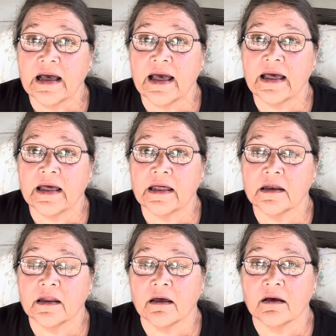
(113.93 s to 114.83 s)

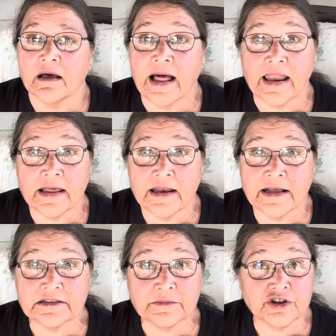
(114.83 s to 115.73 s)
and I laid
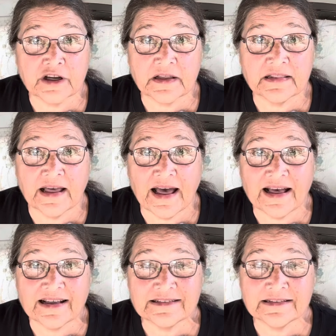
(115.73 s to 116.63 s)
out some chicken
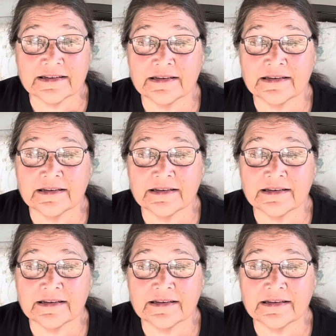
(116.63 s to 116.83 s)
thighs